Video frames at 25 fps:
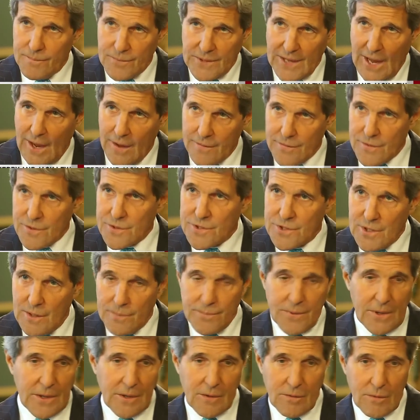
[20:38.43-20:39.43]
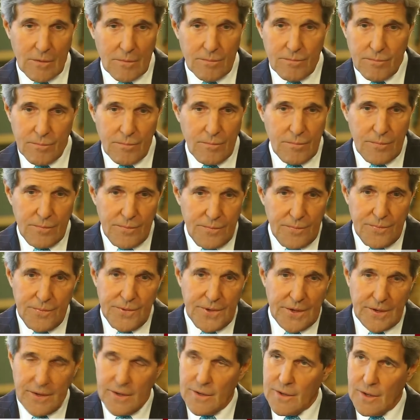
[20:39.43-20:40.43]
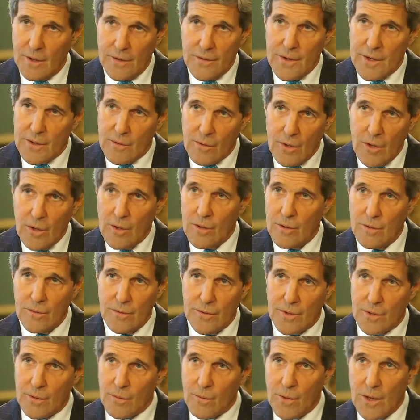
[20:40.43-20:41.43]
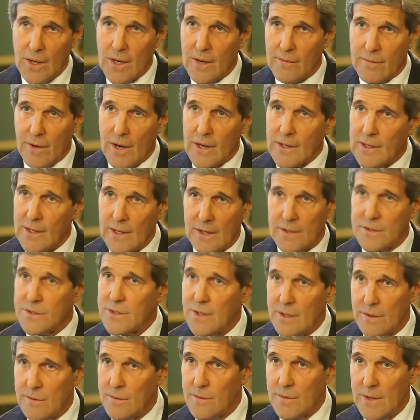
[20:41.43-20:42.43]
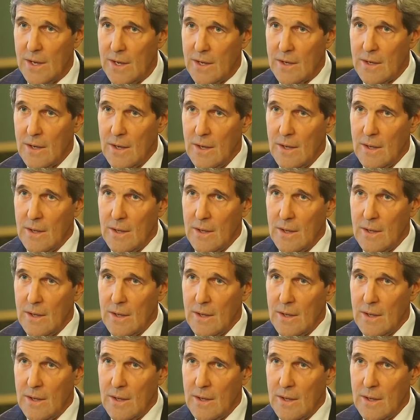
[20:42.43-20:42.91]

gathered something or did it on their own or whatever. I can't tell you that.